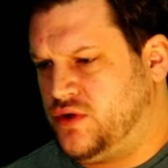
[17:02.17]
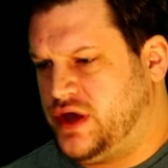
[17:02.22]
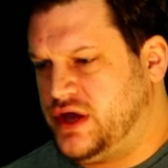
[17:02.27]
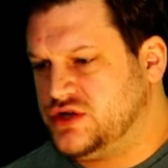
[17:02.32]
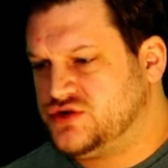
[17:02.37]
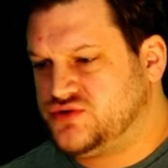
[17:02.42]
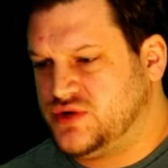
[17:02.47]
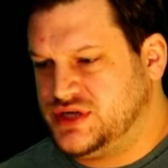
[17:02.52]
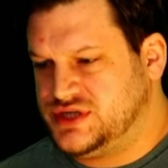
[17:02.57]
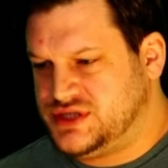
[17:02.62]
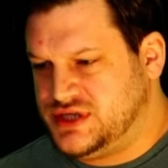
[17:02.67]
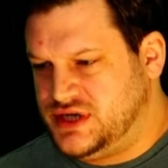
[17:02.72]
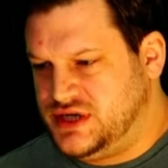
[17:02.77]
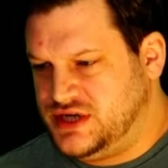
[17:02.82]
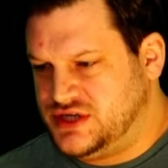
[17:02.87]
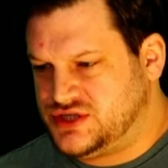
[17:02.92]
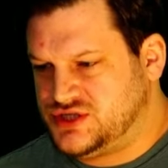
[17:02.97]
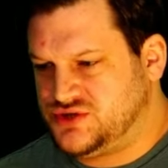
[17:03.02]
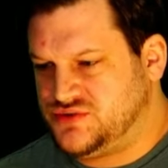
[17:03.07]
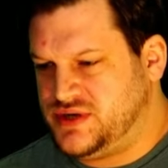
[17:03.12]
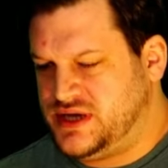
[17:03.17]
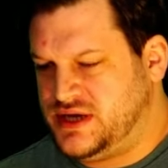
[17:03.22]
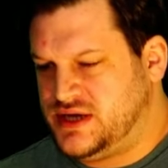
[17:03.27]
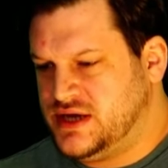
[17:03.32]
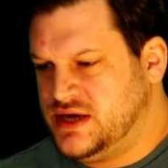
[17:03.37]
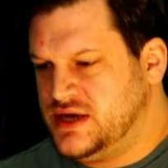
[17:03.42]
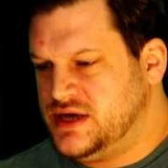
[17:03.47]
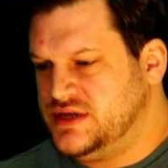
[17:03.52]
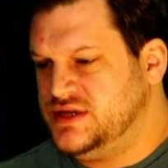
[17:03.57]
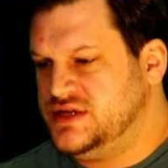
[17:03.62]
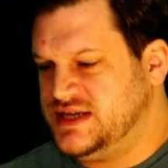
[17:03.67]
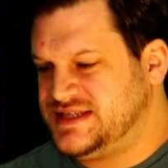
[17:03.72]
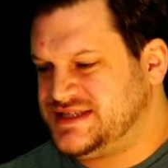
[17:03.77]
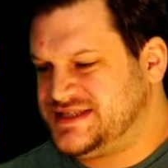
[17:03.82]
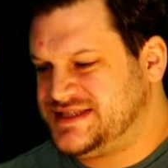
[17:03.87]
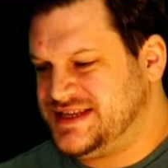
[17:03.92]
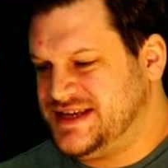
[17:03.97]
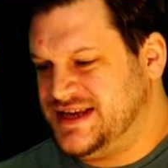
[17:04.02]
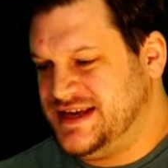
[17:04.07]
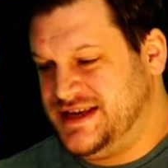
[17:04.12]
or interest in history.
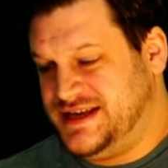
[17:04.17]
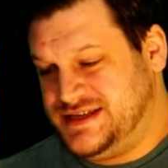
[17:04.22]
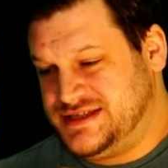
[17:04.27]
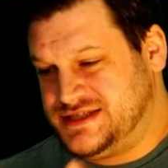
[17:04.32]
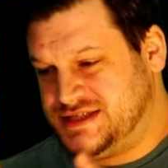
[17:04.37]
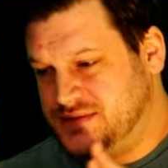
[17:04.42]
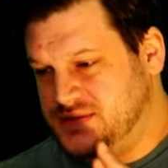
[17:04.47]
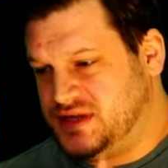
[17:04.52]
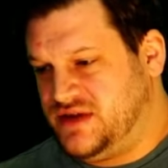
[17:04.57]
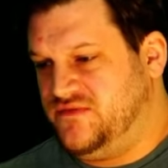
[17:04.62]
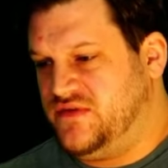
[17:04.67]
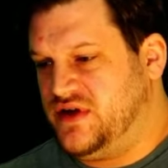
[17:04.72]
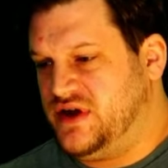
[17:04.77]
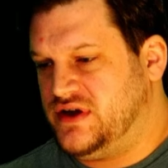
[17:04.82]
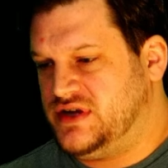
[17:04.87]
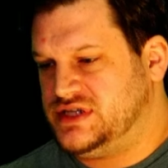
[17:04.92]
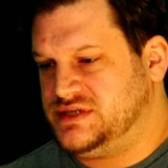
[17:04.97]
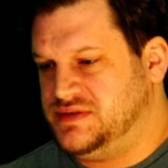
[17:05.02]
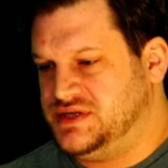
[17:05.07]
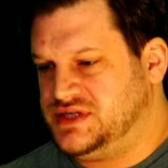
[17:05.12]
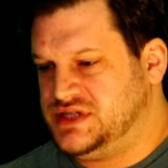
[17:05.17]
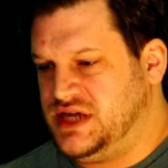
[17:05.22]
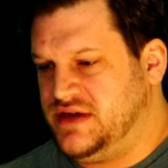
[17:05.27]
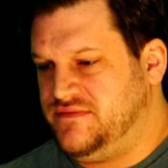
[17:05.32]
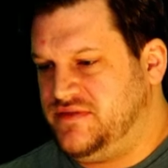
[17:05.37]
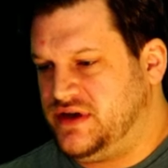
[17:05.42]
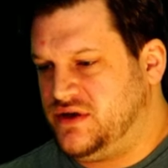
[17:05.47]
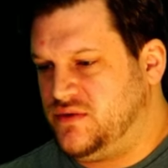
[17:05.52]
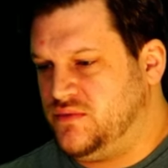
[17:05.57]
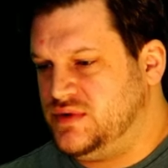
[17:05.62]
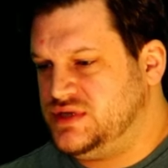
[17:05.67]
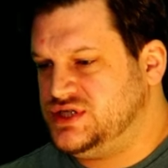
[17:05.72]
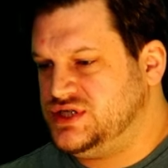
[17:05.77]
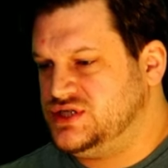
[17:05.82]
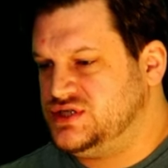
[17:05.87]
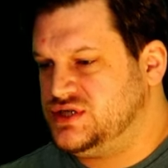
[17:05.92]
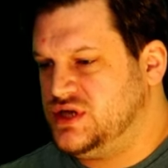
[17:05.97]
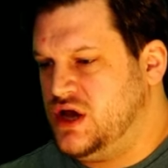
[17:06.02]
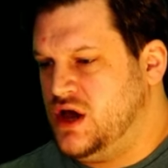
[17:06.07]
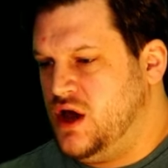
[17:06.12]
This is something very specific, which
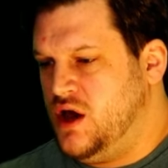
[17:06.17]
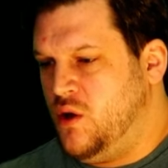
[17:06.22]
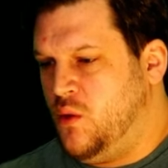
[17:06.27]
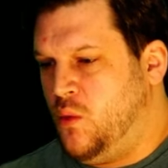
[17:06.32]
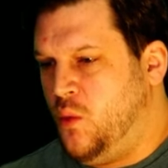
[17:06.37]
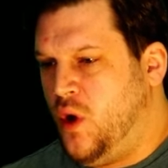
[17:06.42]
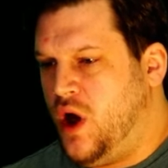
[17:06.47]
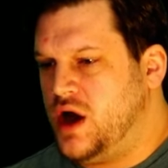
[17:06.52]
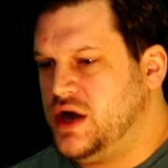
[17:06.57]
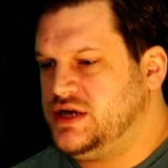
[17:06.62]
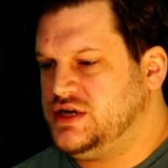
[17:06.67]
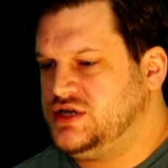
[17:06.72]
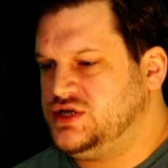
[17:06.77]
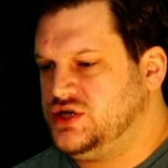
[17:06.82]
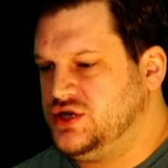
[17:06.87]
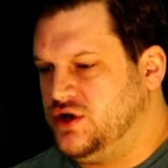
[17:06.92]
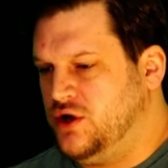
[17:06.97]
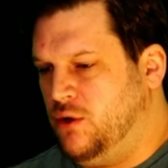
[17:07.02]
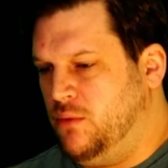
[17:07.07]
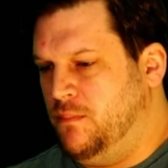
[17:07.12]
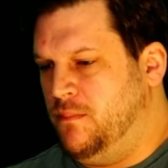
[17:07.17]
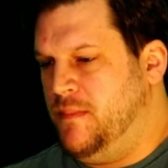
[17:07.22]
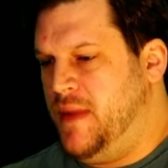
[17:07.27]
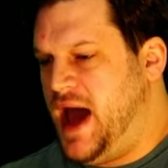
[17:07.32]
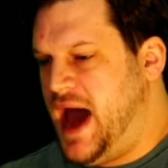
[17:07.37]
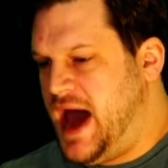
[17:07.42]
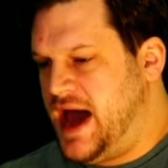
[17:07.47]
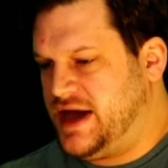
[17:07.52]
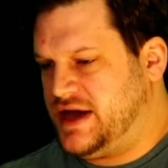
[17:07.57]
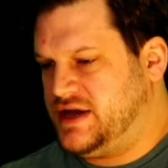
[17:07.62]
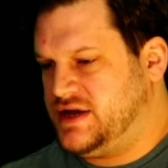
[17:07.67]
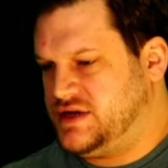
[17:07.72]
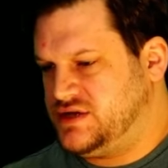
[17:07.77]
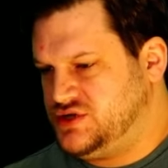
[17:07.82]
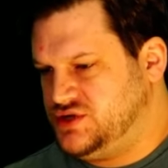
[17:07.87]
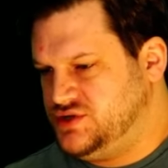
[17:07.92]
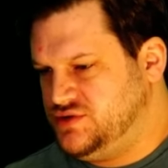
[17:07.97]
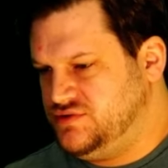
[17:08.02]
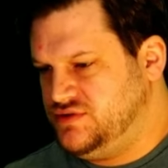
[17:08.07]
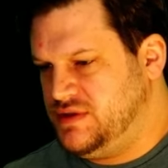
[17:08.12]
is wanting to go back
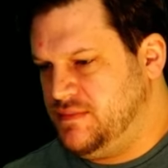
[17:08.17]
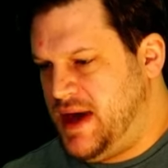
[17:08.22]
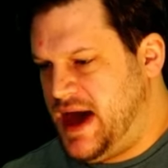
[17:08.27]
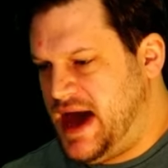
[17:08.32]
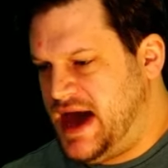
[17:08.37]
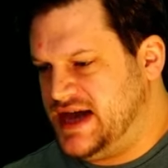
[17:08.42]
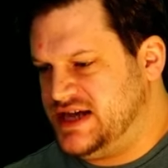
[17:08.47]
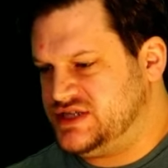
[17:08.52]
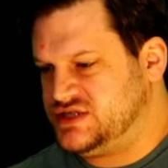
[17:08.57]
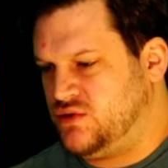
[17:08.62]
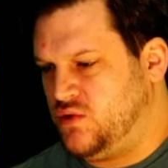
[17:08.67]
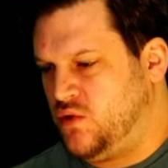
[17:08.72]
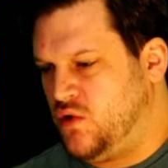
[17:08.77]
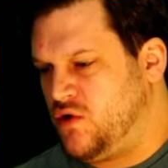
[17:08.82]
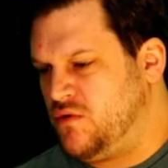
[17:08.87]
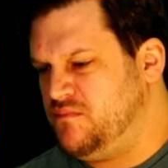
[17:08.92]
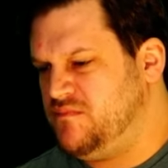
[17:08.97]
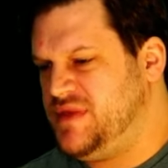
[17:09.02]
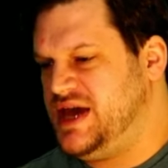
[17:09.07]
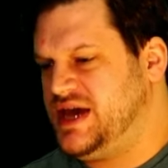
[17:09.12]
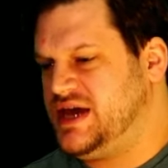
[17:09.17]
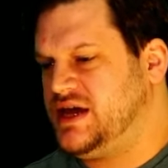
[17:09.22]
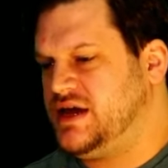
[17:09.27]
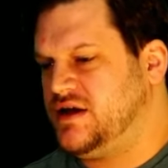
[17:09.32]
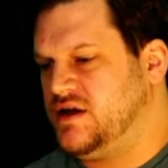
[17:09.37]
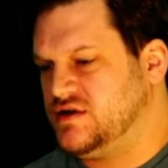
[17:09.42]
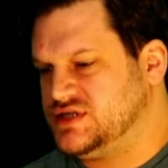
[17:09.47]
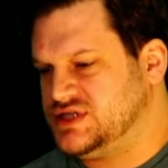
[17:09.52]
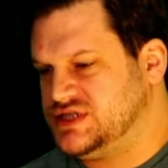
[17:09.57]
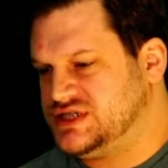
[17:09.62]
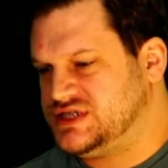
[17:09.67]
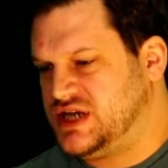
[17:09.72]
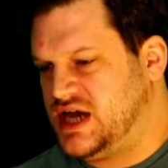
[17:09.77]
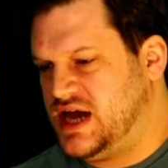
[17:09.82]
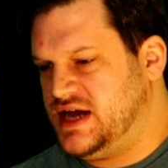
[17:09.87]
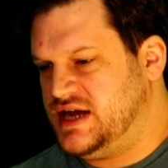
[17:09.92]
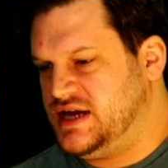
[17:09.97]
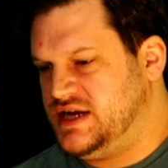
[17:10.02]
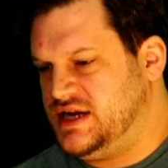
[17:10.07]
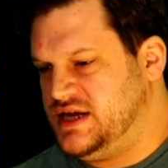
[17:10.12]
to the past or making our
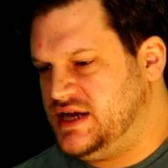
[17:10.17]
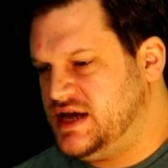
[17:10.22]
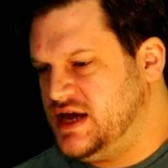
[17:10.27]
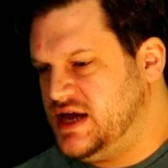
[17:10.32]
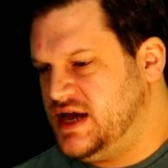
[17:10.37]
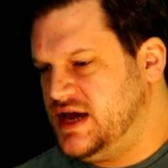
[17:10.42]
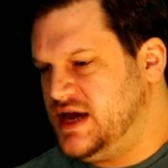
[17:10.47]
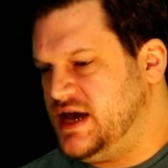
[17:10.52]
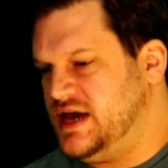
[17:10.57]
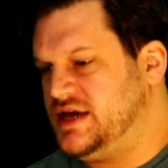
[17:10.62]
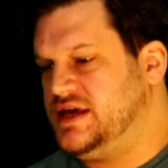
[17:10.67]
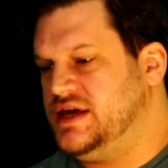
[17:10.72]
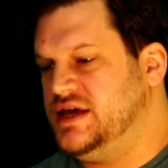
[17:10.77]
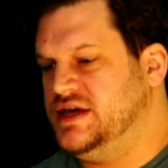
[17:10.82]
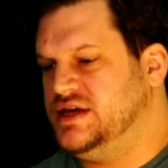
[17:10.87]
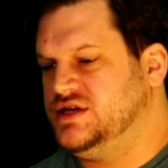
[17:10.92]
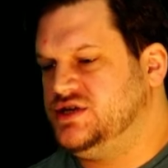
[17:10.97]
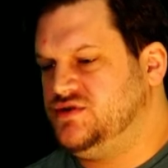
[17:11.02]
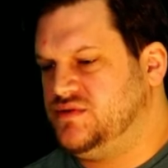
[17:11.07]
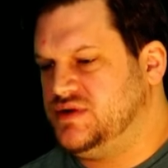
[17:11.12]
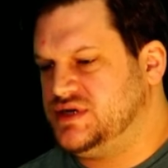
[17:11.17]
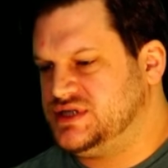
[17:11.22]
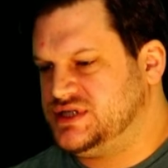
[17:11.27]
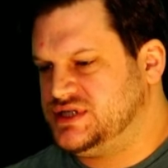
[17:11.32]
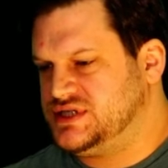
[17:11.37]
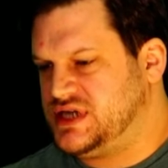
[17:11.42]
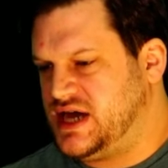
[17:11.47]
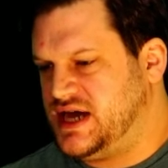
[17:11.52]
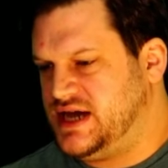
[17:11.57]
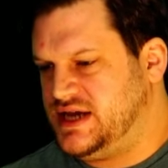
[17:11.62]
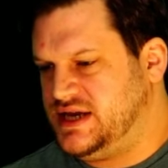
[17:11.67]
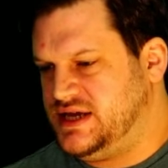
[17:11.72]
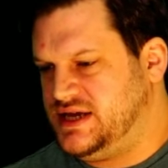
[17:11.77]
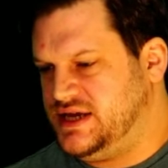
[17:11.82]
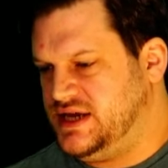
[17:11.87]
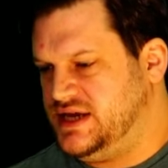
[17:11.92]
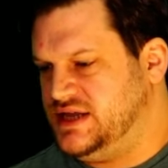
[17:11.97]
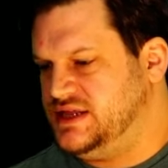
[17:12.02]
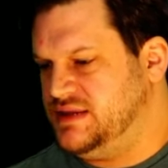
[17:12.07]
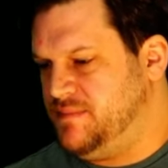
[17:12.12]
society akin to a
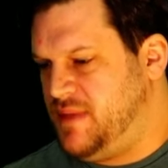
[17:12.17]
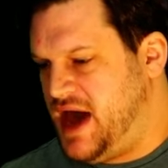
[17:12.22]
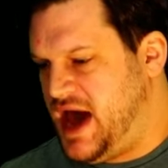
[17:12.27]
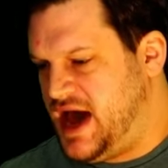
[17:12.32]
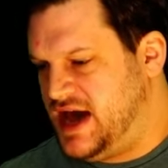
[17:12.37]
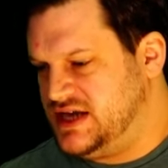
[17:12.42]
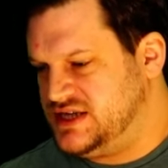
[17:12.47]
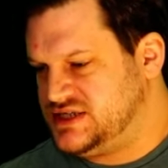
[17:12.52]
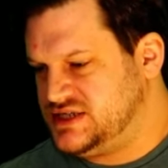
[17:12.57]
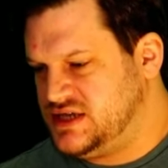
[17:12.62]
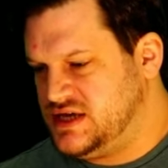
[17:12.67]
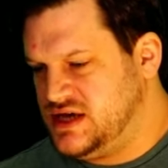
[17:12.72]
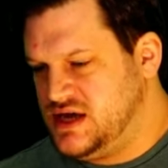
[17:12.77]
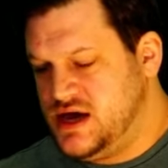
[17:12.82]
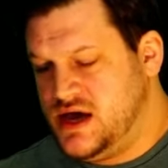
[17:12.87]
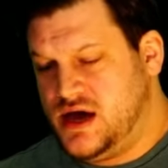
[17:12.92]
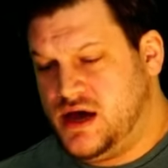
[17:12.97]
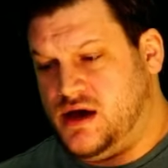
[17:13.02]
society in the past.